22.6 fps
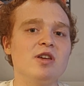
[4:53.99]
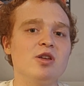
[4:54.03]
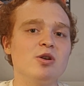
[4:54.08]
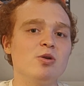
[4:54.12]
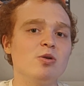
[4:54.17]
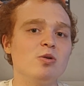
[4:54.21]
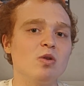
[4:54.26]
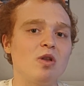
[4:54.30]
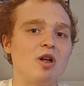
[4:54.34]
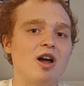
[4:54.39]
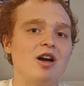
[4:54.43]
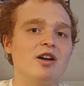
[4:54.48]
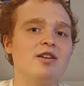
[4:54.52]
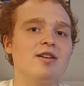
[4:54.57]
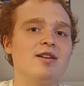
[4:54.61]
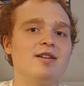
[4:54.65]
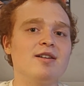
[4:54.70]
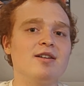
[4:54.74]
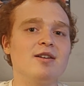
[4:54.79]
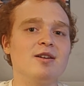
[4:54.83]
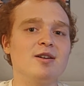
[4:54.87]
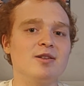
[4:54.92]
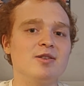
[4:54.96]

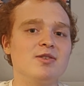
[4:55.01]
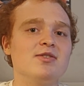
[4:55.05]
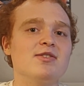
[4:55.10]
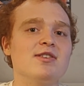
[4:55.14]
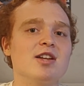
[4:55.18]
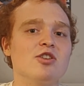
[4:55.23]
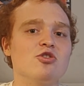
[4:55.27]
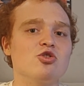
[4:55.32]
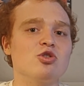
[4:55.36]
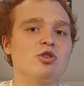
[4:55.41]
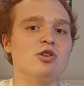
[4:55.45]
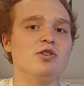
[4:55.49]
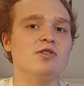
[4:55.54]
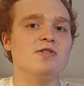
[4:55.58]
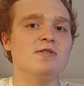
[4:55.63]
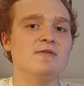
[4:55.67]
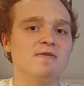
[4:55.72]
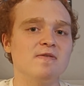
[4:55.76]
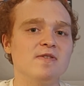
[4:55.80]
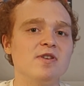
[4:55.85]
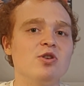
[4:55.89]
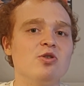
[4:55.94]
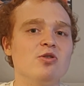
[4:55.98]
interlocking concentric
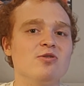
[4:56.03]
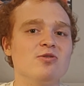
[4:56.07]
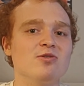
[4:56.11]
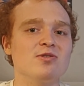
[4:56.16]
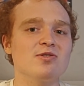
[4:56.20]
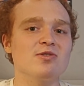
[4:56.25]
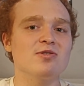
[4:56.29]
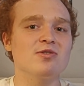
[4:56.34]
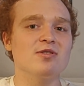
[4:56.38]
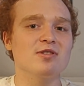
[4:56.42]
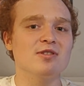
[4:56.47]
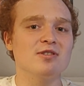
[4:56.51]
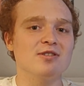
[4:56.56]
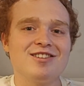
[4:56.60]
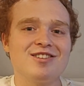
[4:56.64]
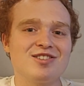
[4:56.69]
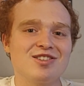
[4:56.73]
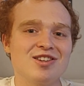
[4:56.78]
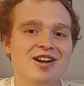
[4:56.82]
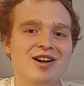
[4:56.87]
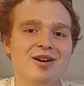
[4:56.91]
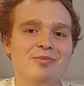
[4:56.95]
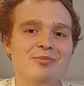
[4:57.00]
spheres.
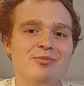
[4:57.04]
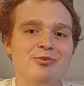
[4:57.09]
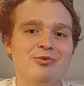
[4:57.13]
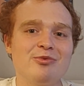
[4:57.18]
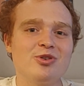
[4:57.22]
Some